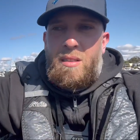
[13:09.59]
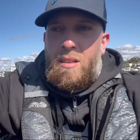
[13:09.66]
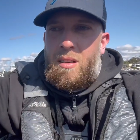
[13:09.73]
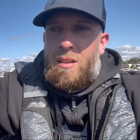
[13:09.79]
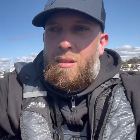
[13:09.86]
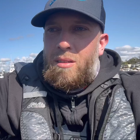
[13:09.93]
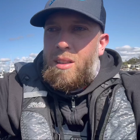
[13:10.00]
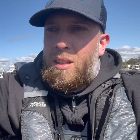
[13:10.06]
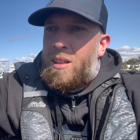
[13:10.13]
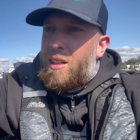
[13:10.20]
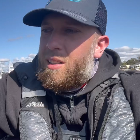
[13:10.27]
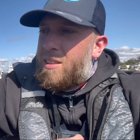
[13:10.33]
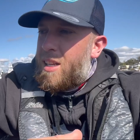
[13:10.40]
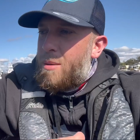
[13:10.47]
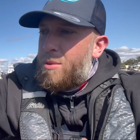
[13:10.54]
So
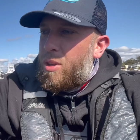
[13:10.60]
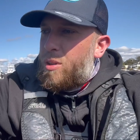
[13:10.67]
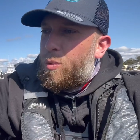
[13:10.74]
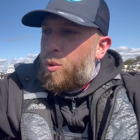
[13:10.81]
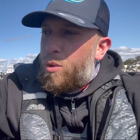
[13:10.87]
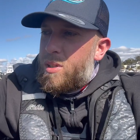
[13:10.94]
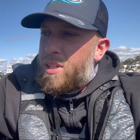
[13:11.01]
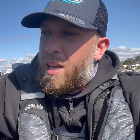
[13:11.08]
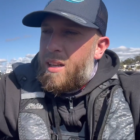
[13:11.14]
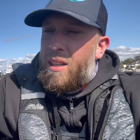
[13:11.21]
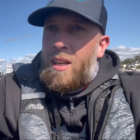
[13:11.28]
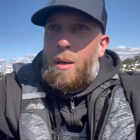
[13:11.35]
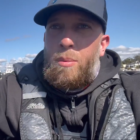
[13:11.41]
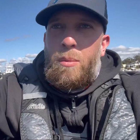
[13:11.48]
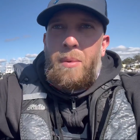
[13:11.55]
seems like the water's
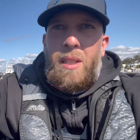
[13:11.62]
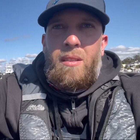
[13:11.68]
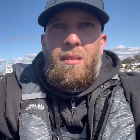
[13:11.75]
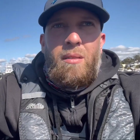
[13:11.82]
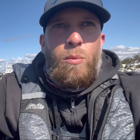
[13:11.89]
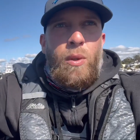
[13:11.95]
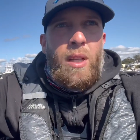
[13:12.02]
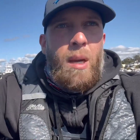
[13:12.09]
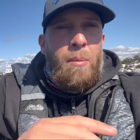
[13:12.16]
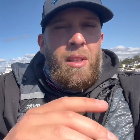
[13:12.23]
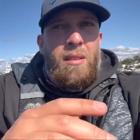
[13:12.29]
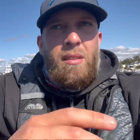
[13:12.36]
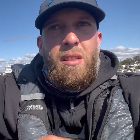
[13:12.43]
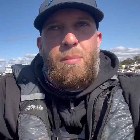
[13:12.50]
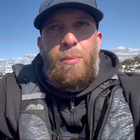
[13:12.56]
heading up a bit, we're coming
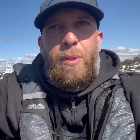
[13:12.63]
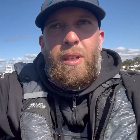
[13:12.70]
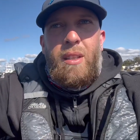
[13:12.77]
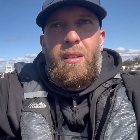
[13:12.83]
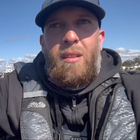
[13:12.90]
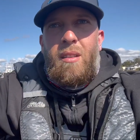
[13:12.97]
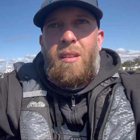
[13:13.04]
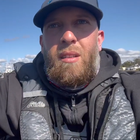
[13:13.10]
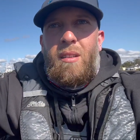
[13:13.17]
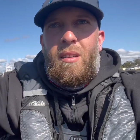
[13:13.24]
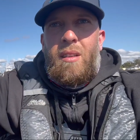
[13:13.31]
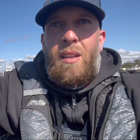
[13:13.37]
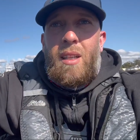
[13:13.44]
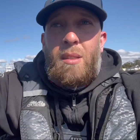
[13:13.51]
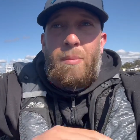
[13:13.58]
into spring,
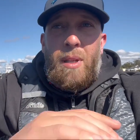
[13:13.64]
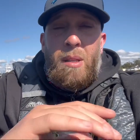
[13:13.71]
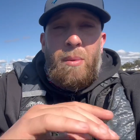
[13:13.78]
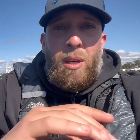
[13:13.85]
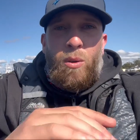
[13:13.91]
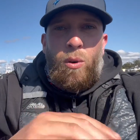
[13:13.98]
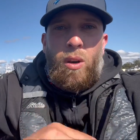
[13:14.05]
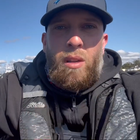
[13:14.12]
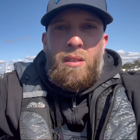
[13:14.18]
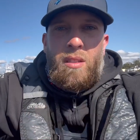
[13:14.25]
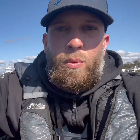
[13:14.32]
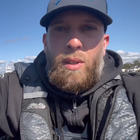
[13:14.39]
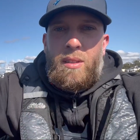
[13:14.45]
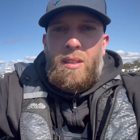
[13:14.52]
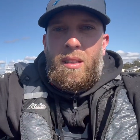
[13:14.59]
it's been a bit quiet
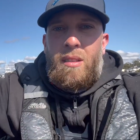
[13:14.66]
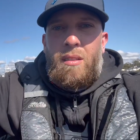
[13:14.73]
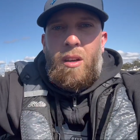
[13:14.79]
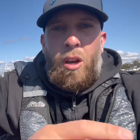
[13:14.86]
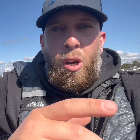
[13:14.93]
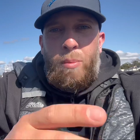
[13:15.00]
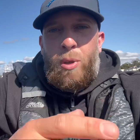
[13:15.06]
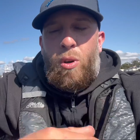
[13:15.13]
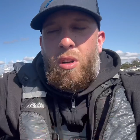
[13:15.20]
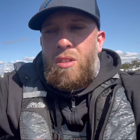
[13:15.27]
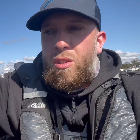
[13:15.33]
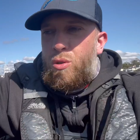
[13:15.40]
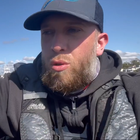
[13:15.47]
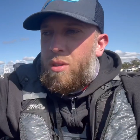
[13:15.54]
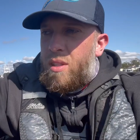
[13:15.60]
this winter. I hope you guys
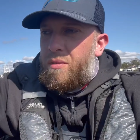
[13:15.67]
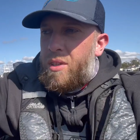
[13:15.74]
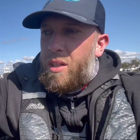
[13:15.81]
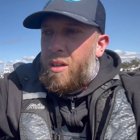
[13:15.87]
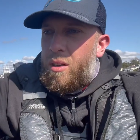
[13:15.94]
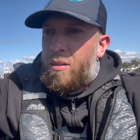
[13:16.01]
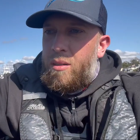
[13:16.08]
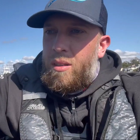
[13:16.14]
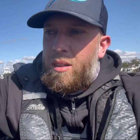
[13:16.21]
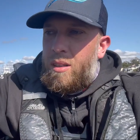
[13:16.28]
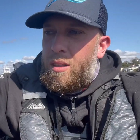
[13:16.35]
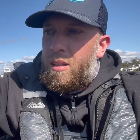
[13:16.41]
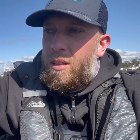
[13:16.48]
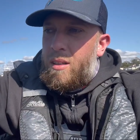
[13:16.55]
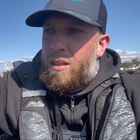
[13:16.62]
enjoyed this video,
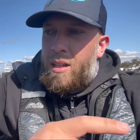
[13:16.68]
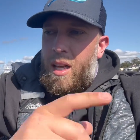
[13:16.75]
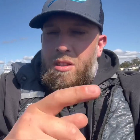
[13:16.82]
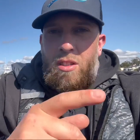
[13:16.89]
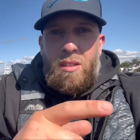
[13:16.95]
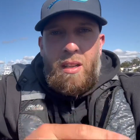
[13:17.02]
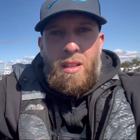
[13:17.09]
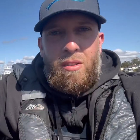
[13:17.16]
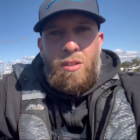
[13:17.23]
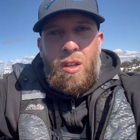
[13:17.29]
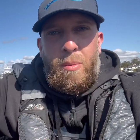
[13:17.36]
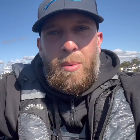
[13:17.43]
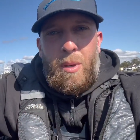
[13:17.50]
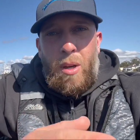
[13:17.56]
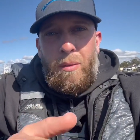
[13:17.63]
catch you next
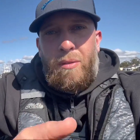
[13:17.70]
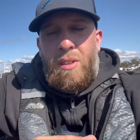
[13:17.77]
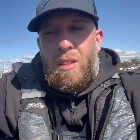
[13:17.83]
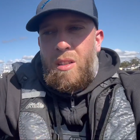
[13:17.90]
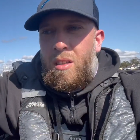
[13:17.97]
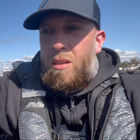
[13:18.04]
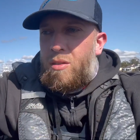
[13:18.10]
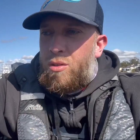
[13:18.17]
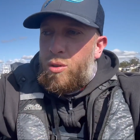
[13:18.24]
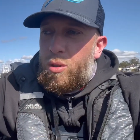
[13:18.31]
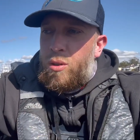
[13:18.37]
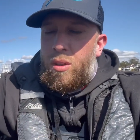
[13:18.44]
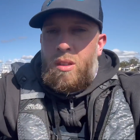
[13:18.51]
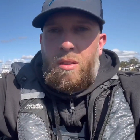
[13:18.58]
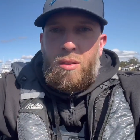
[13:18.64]
time, and hopefully
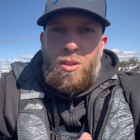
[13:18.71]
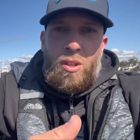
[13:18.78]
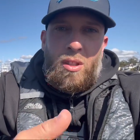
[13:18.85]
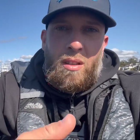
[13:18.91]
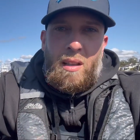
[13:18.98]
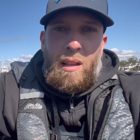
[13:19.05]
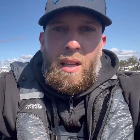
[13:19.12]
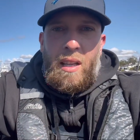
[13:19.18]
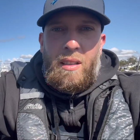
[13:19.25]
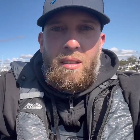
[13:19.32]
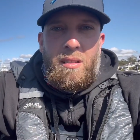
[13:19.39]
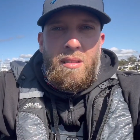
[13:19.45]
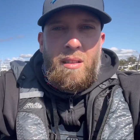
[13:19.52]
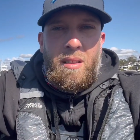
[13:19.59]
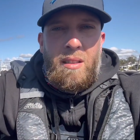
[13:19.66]
sooner than later.
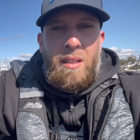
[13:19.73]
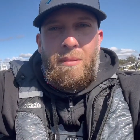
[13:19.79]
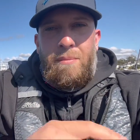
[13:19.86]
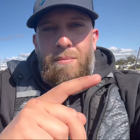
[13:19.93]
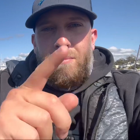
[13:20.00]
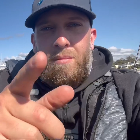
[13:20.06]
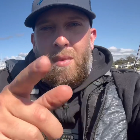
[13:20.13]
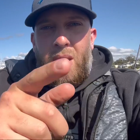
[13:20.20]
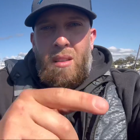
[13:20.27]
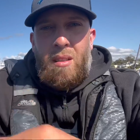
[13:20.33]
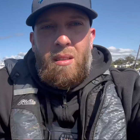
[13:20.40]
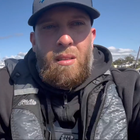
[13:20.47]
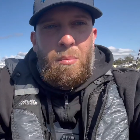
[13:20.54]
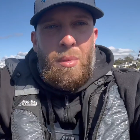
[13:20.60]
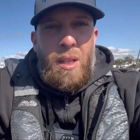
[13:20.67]
So yeah.
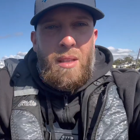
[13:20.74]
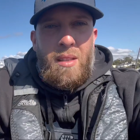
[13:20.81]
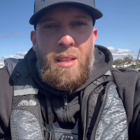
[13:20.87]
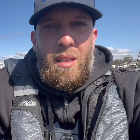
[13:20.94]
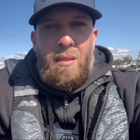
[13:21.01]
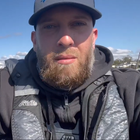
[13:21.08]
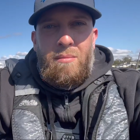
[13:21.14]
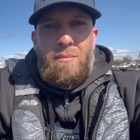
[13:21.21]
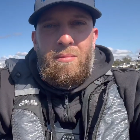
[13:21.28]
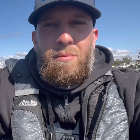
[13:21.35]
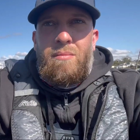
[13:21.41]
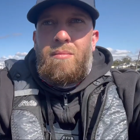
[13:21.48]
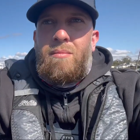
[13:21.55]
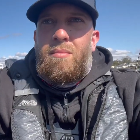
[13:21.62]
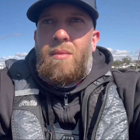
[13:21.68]
Peace out,
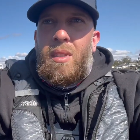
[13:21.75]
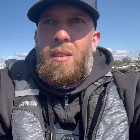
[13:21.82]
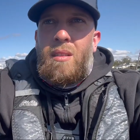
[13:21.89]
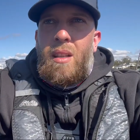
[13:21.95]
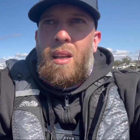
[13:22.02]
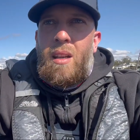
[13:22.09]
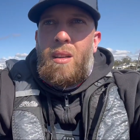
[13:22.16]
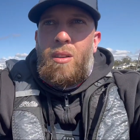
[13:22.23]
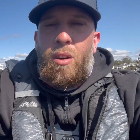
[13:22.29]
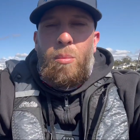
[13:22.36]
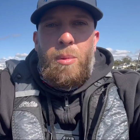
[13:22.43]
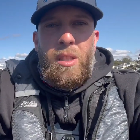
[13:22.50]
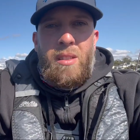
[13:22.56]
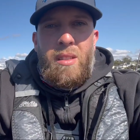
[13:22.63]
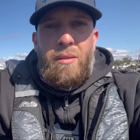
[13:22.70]
and
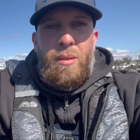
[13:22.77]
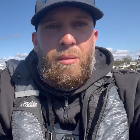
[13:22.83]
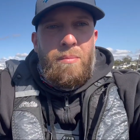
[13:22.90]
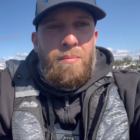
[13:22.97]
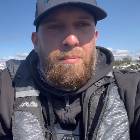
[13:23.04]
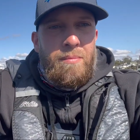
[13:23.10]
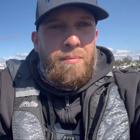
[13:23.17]
God bless everyone.